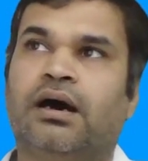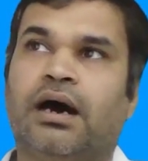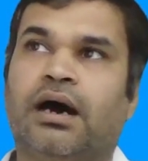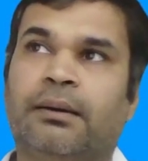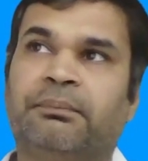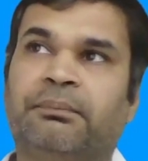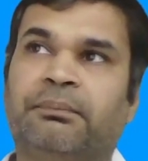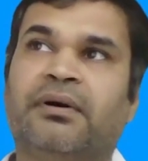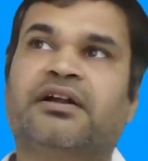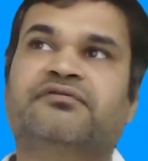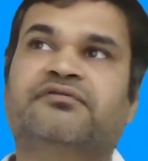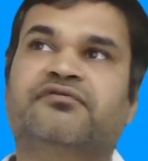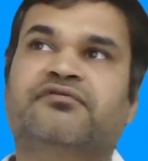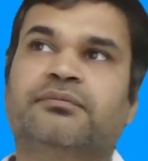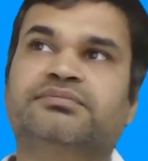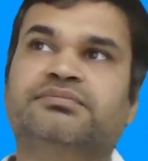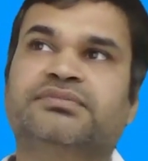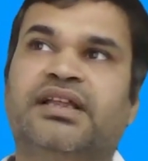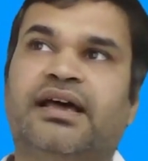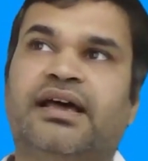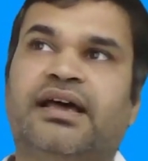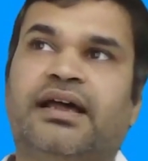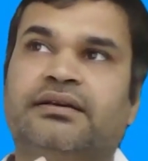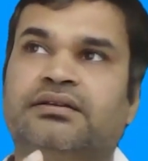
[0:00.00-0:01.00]
Apart from
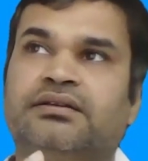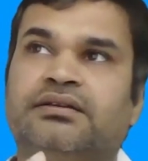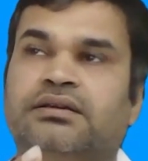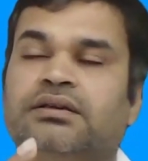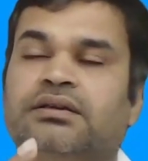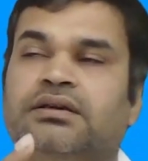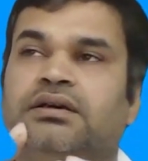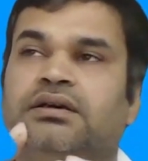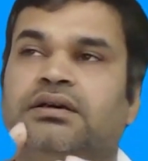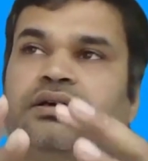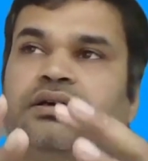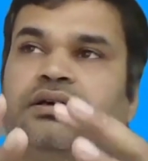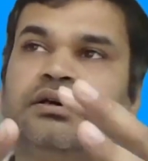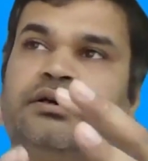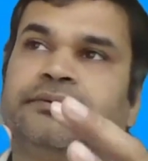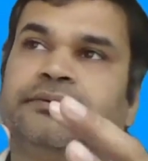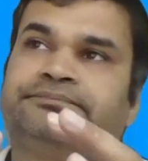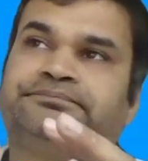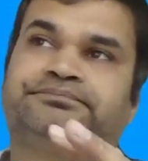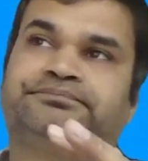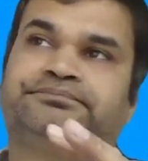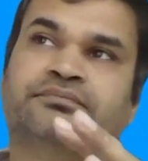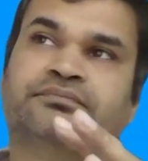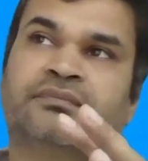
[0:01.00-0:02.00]
that,
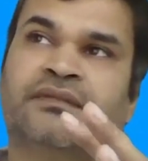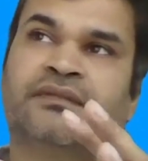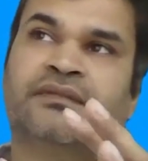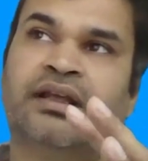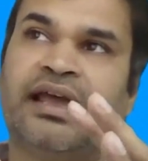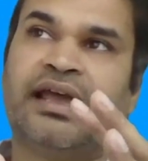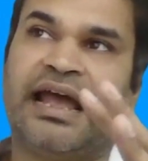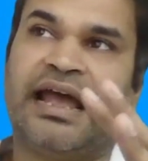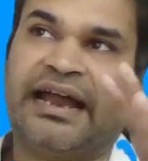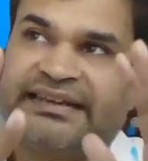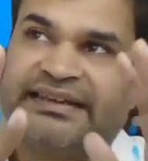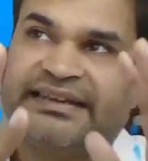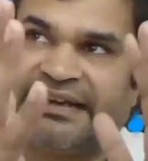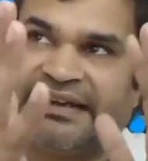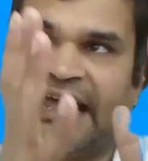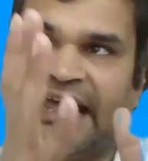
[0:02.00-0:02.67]
at